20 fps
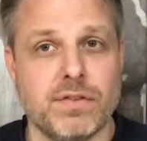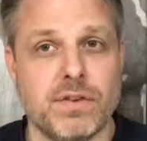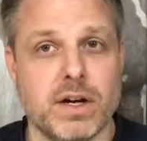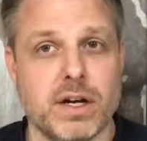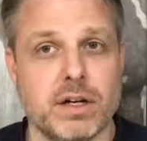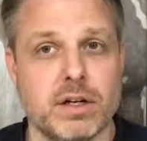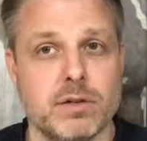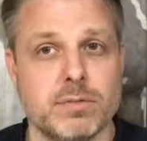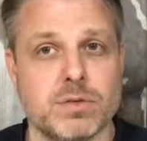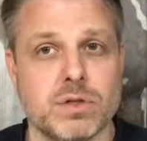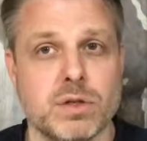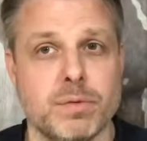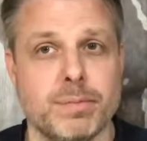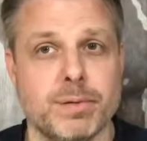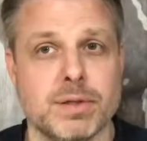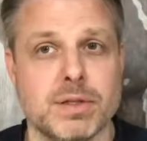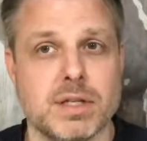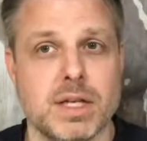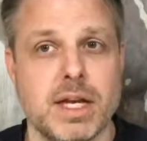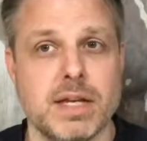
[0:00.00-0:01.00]
firearms you
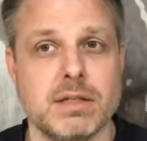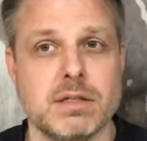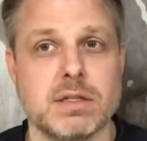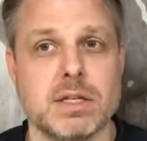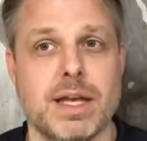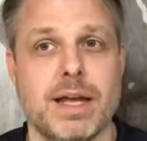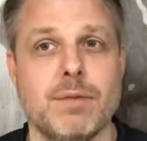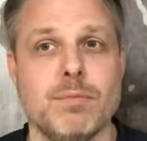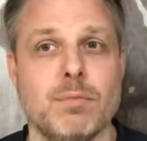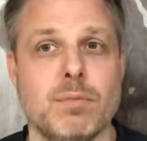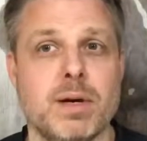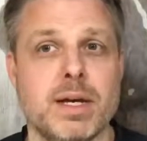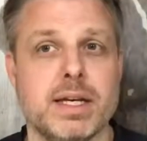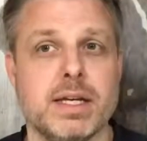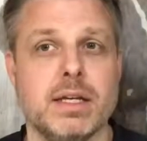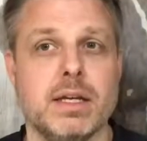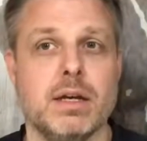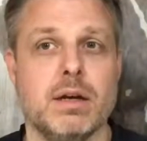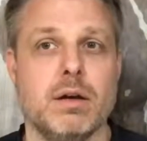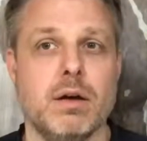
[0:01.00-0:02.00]
possess,
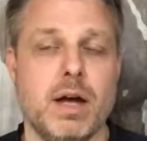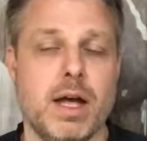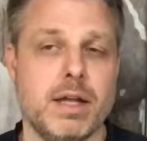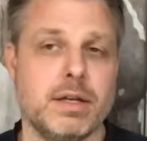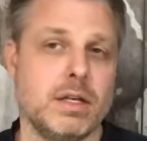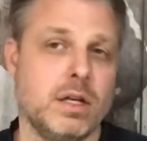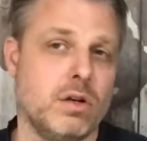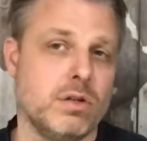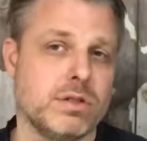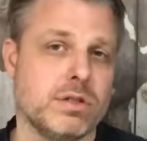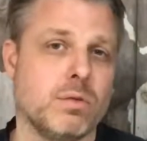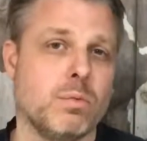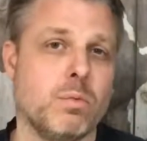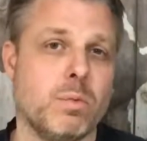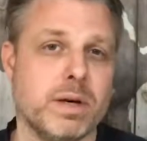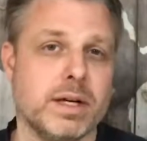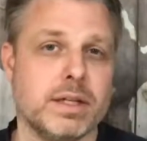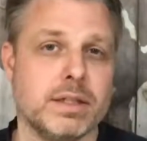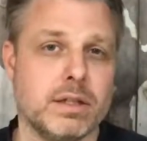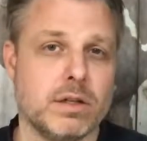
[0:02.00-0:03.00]
and also
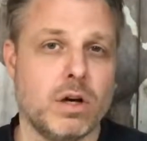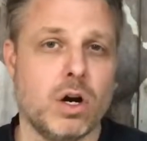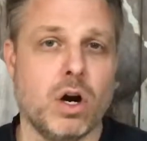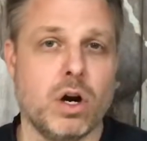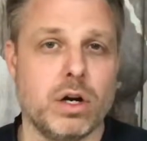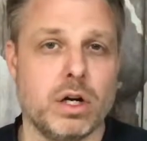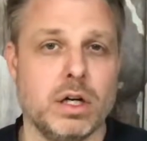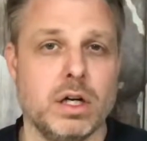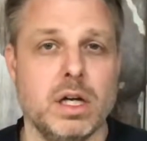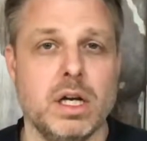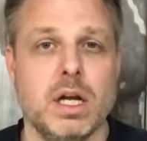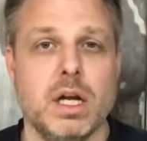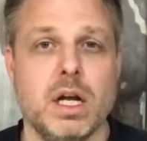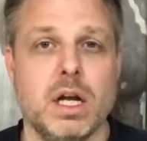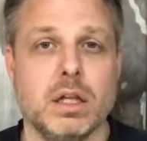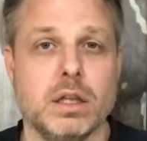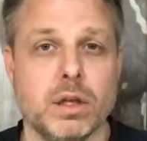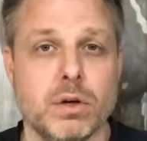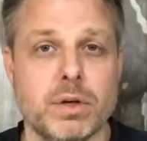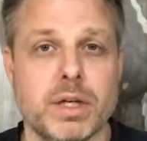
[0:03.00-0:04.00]
where they are
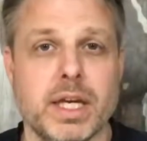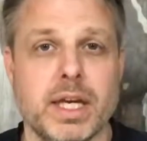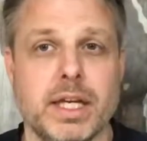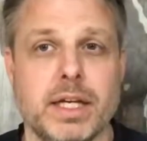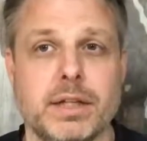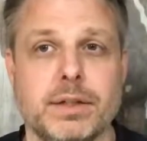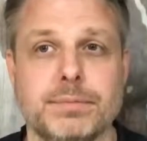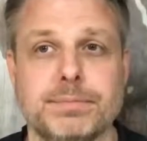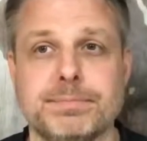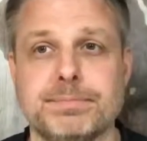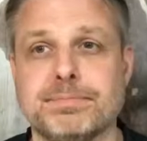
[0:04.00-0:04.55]
located.